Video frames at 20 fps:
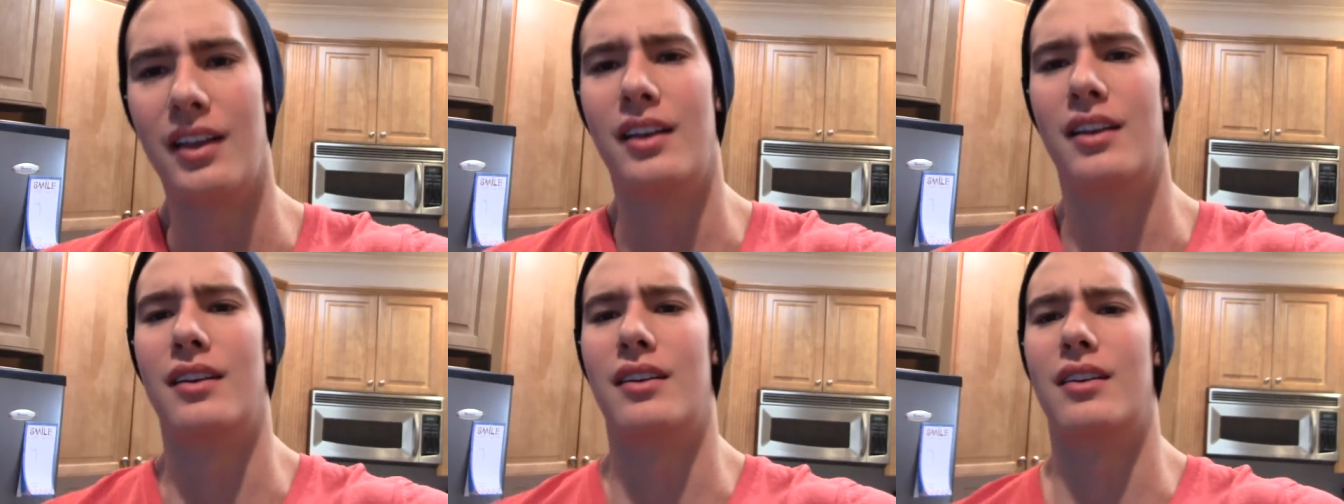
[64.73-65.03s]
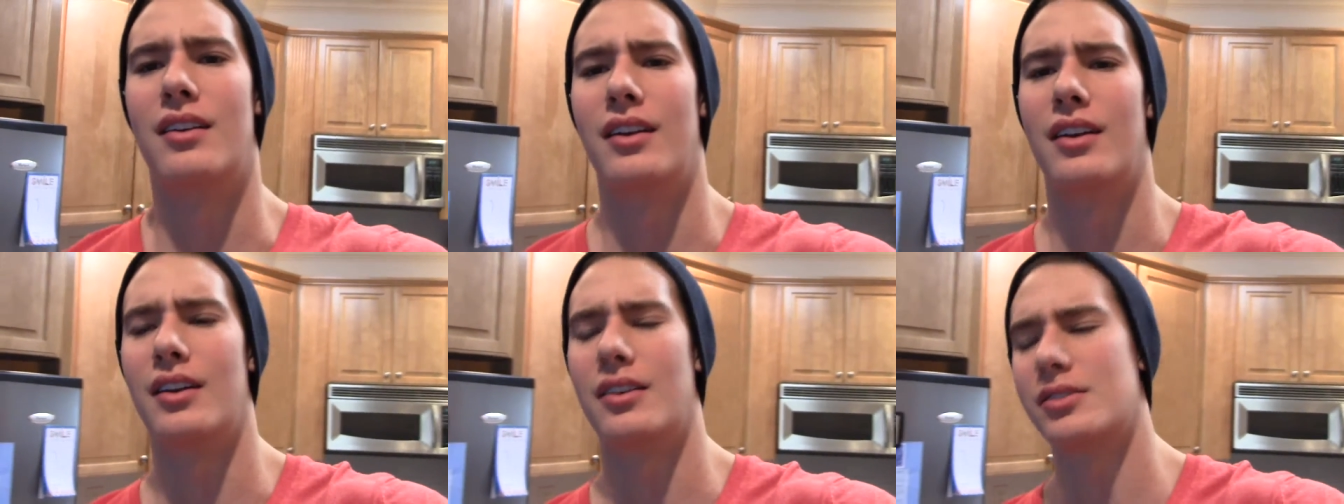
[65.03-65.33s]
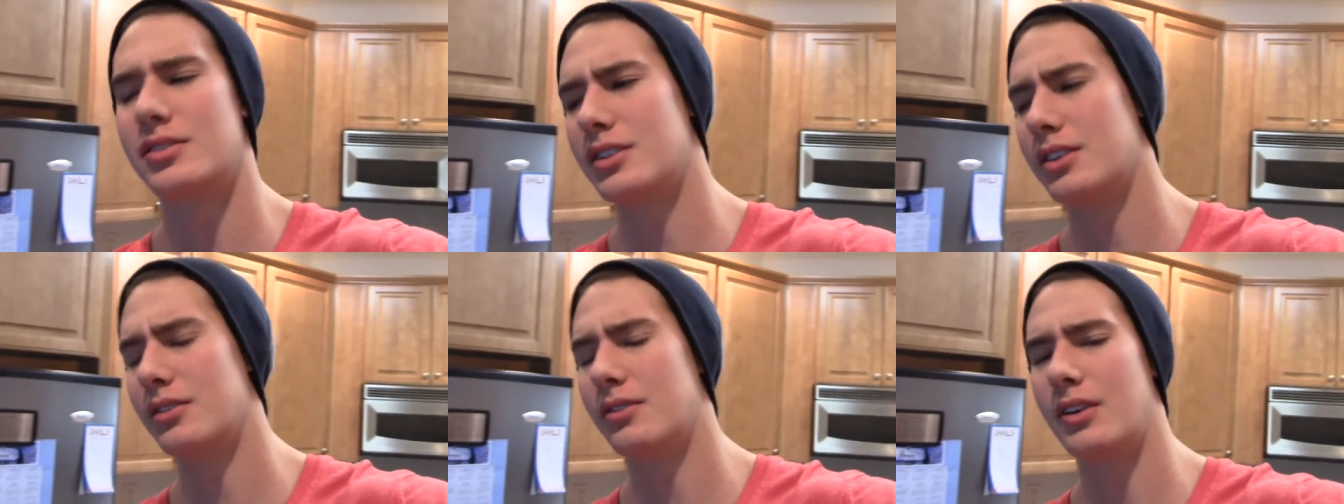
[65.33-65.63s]
all right, I was
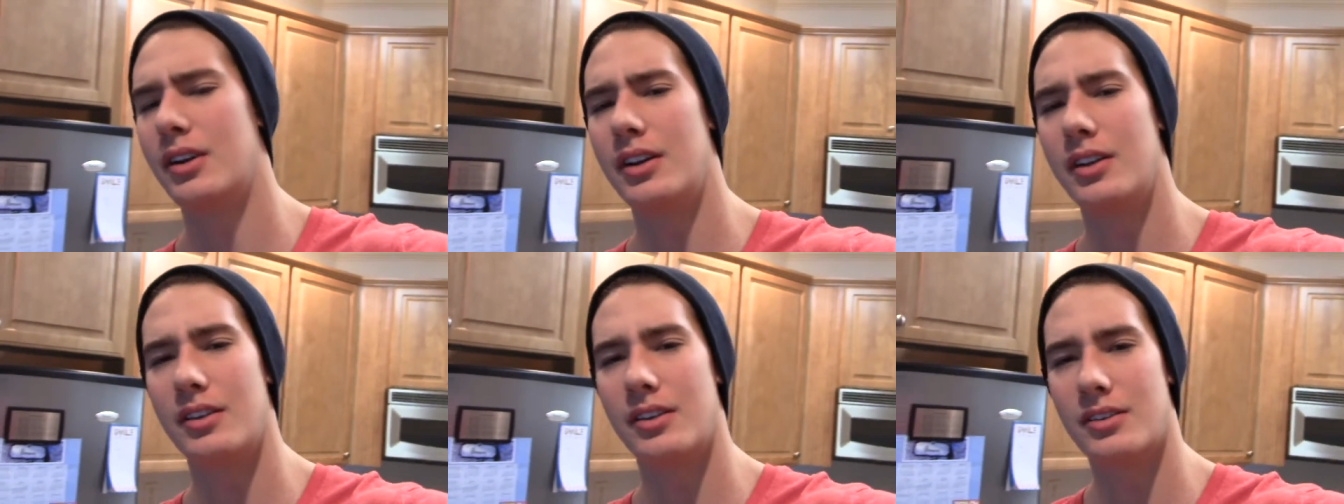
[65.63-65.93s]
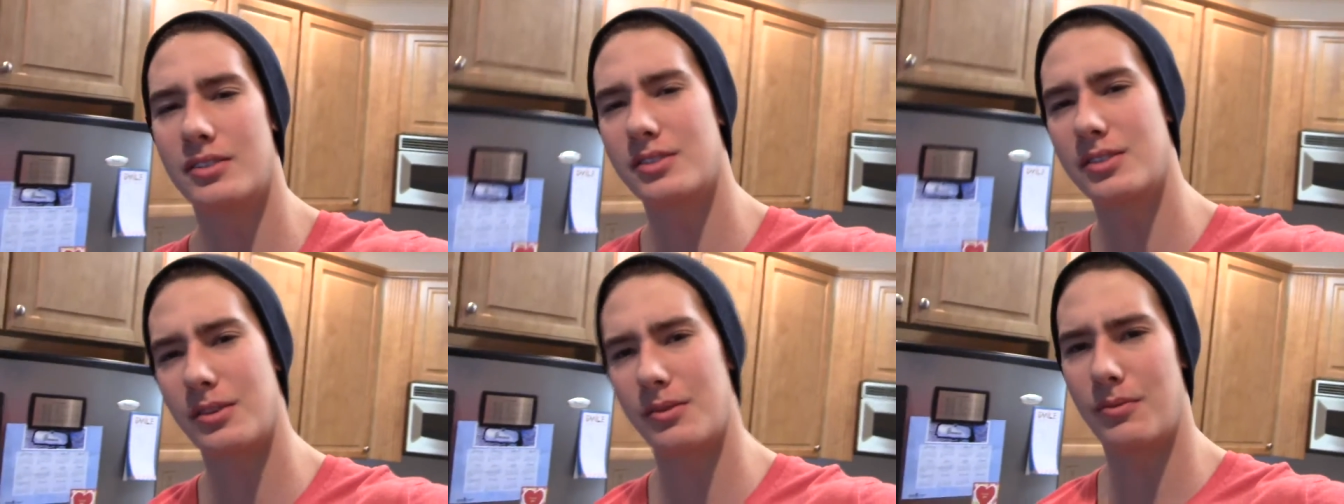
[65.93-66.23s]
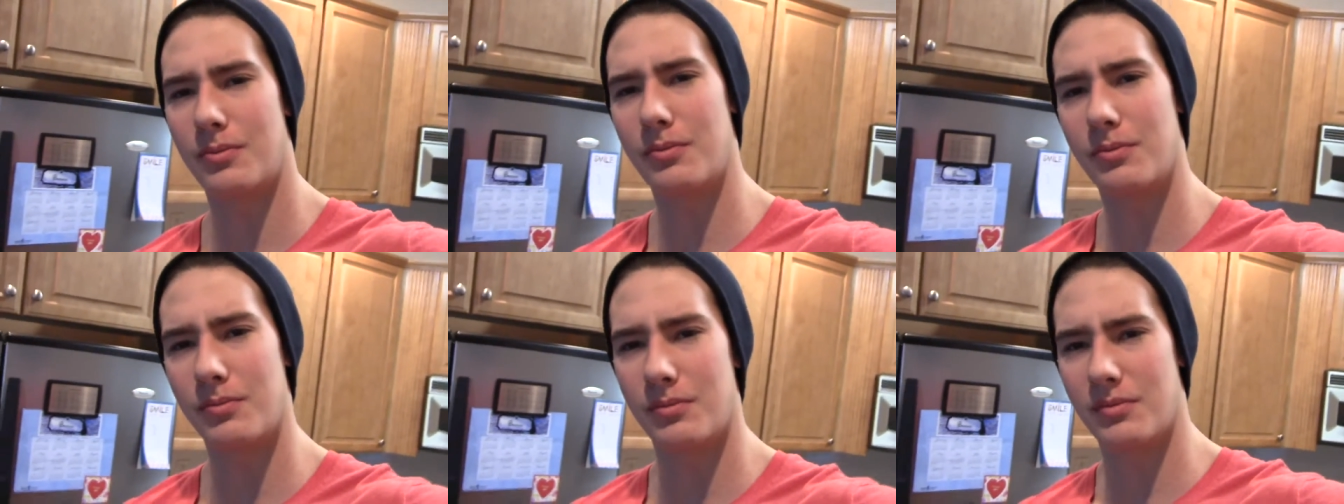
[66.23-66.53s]
getting ready. Was
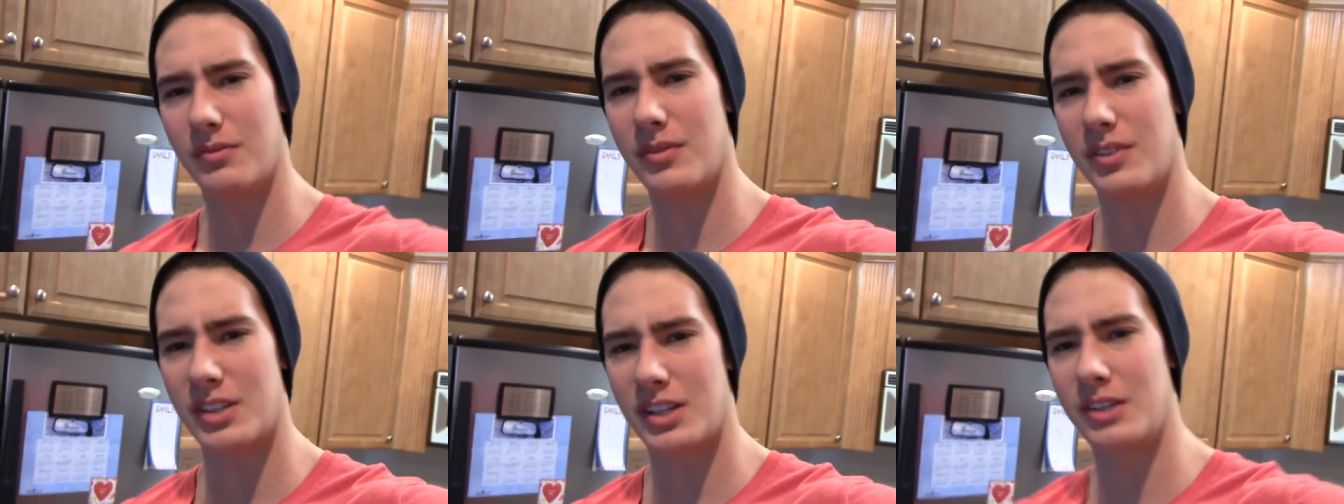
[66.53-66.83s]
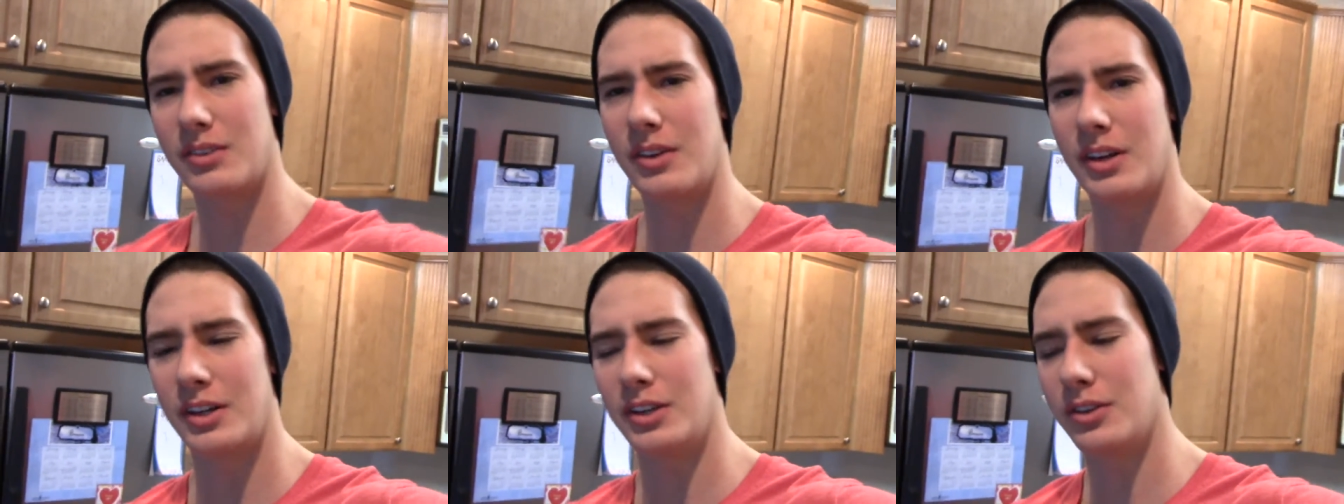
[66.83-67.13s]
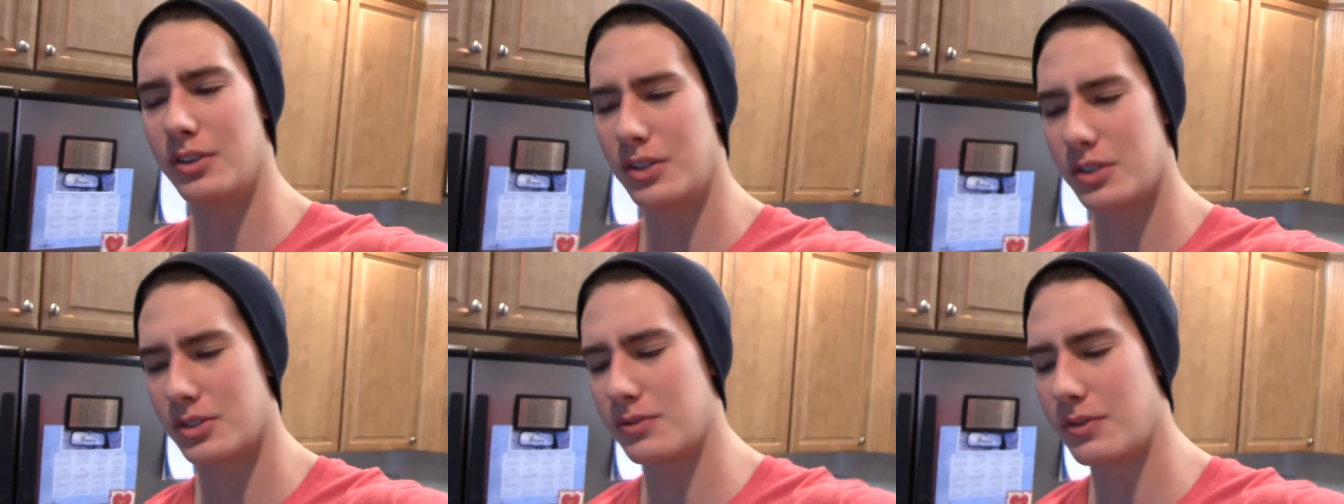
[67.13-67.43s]
getting, getting ready to
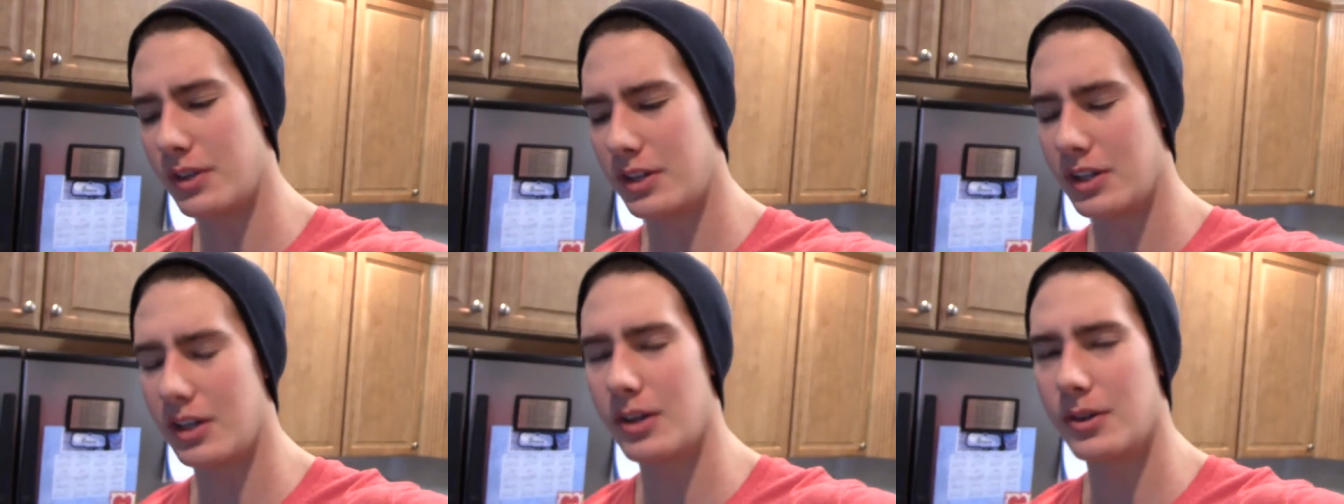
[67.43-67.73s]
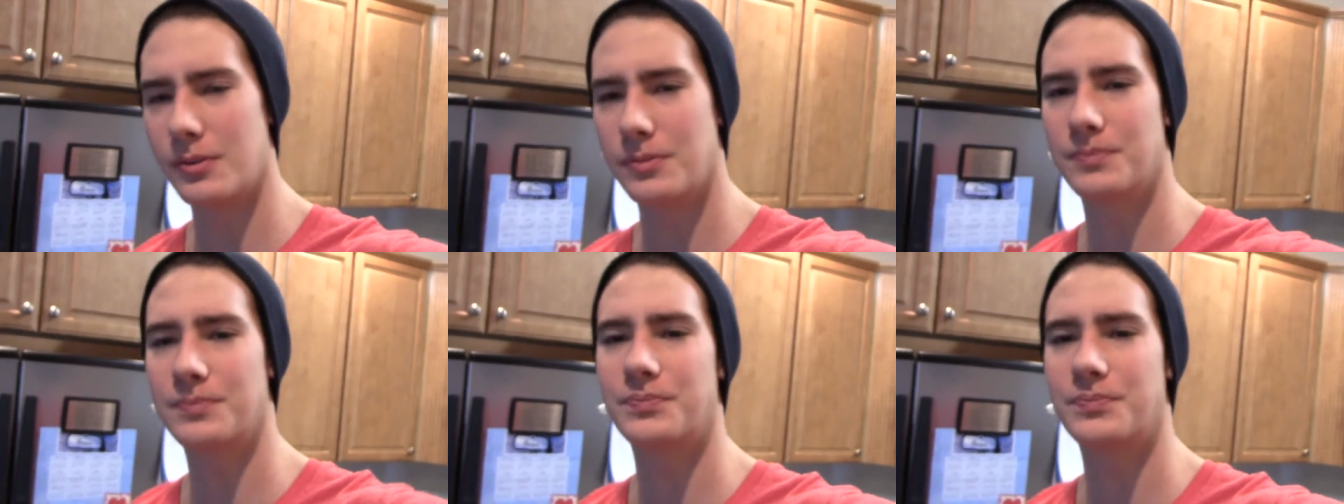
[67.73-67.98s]
do this video.